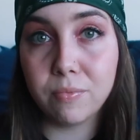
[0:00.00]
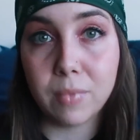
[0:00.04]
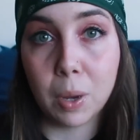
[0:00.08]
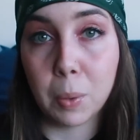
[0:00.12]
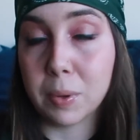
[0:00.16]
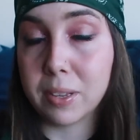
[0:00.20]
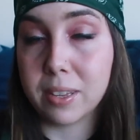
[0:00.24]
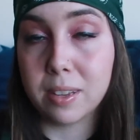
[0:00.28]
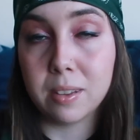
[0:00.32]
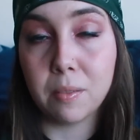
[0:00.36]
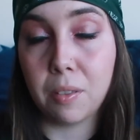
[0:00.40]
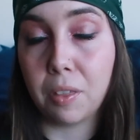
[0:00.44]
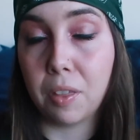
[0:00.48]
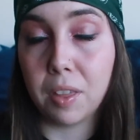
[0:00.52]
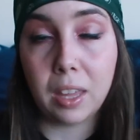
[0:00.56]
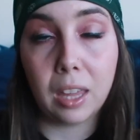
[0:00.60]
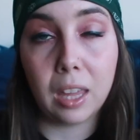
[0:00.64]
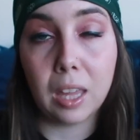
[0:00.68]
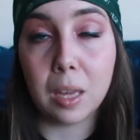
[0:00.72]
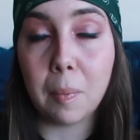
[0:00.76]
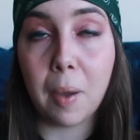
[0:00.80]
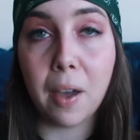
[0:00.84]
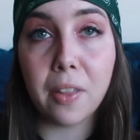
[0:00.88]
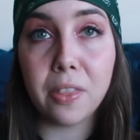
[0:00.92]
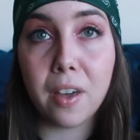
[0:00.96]
I wasn't
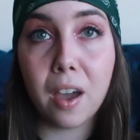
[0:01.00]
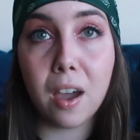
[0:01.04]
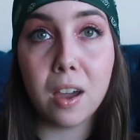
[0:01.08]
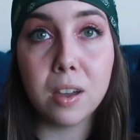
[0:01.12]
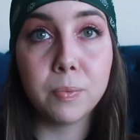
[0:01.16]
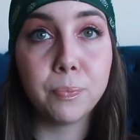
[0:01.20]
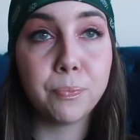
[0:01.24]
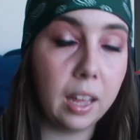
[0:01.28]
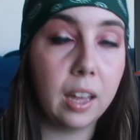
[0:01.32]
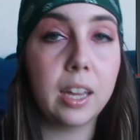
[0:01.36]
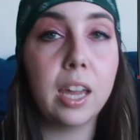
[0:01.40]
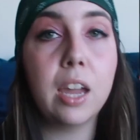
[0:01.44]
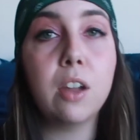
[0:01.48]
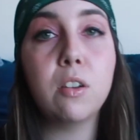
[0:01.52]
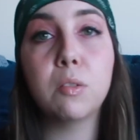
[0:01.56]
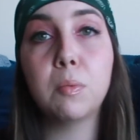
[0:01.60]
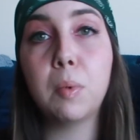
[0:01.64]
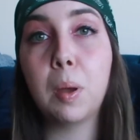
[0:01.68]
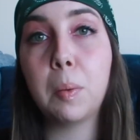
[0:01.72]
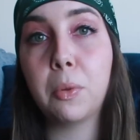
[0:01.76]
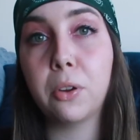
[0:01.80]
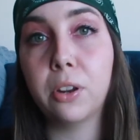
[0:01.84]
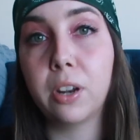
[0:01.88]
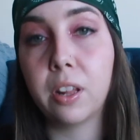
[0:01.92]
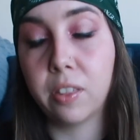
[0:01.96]
thinking about that. I can't
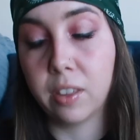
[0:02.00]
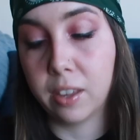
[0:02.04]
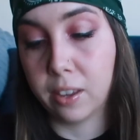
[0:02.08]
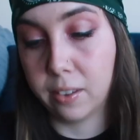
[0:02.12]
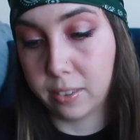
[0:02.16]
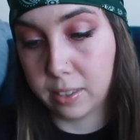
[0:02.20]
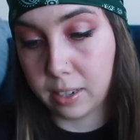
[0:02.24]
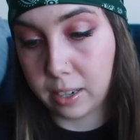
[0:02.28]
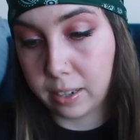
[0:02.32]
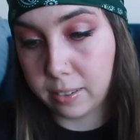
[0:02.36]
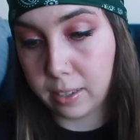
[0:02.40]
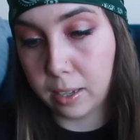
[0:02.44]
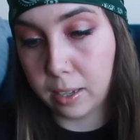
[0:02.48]
remember anything else that I